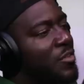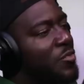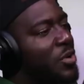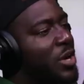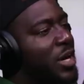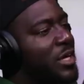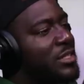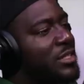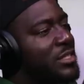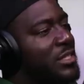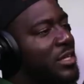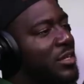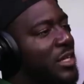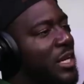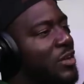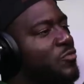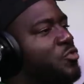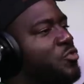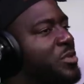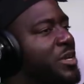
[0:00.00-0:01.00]
Everyone going to
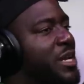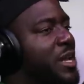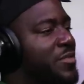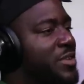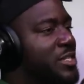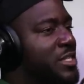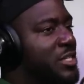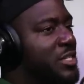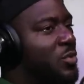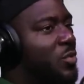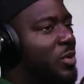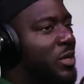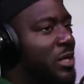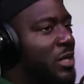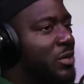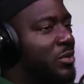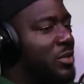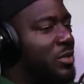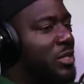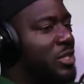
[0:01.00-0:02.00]
Saudi. Like Ruben Neves is the
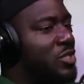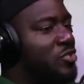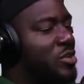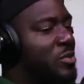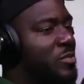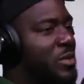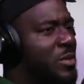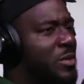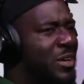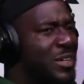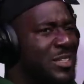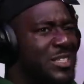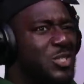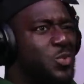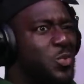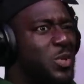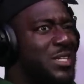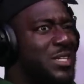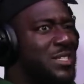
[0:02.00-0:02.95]
one that they're screaming about because he's